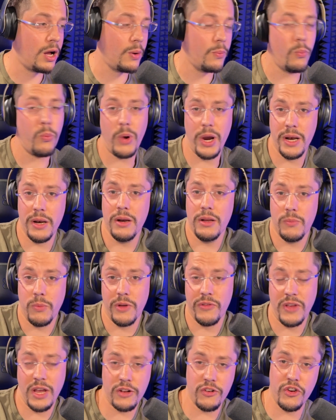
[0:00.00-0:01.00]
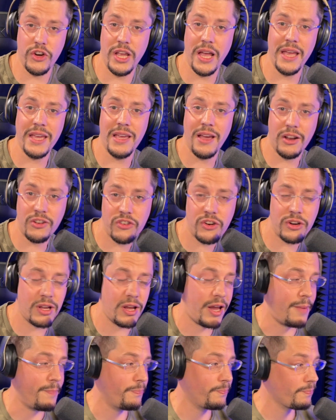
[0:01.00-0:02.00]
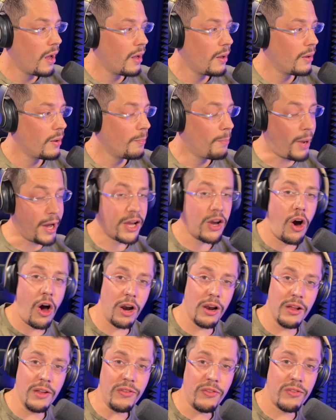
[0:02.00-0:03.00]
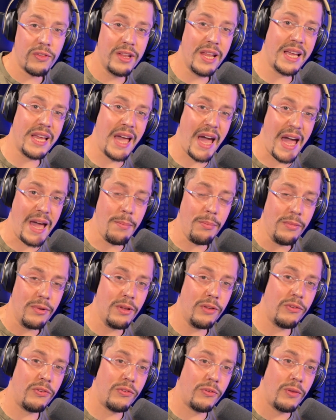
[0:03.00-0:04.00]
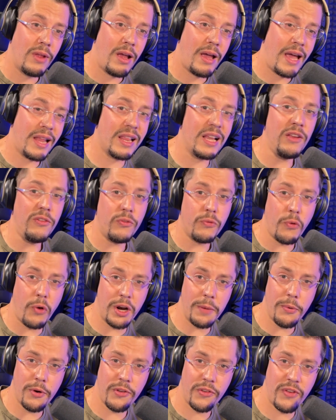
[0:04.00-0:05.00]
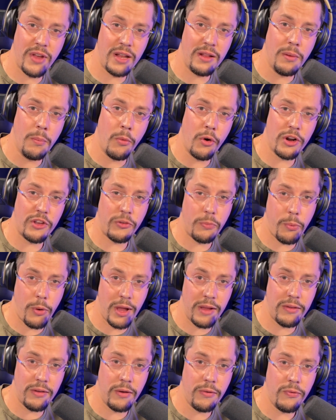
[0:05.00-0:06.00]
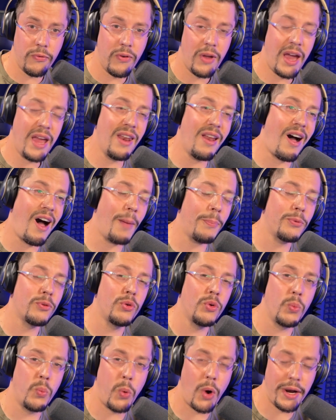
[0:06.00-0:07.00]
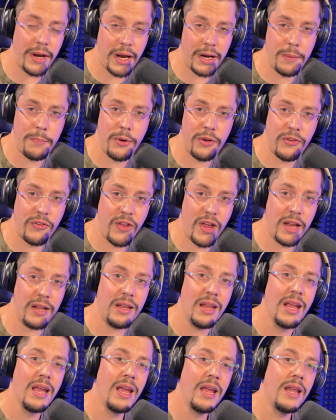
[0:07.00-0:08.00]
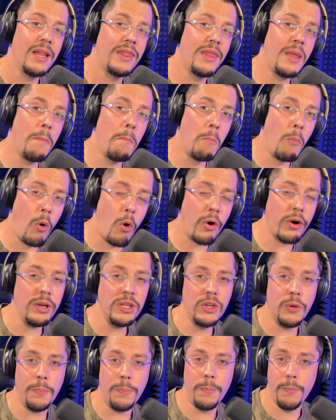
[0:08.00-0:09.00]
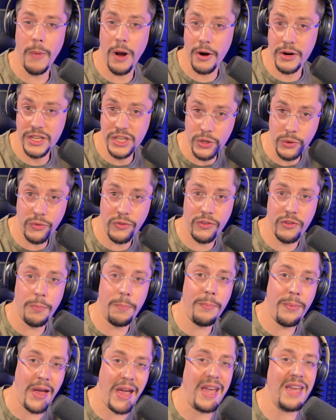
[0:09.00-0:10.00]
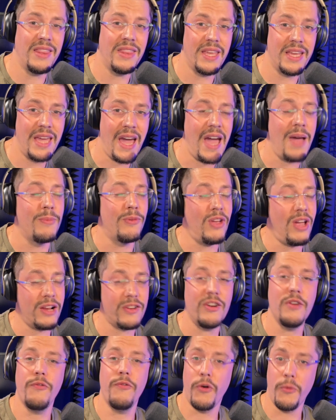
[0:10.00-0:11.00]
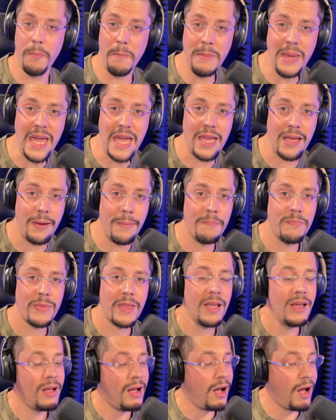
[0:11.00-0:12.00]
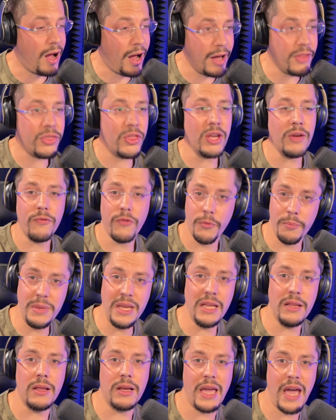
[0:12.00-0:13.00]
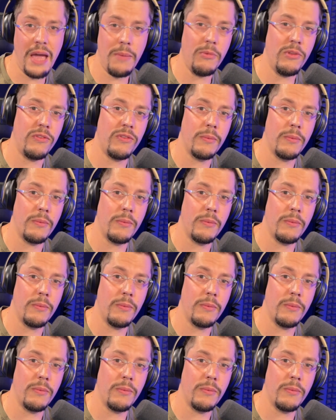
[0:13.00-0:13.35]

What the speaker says: when it was actually a gacha game. My call is, the game is at least 40% more expensive and up to 100% the more you are used to pay in the game. So actually for me, I think for me the game is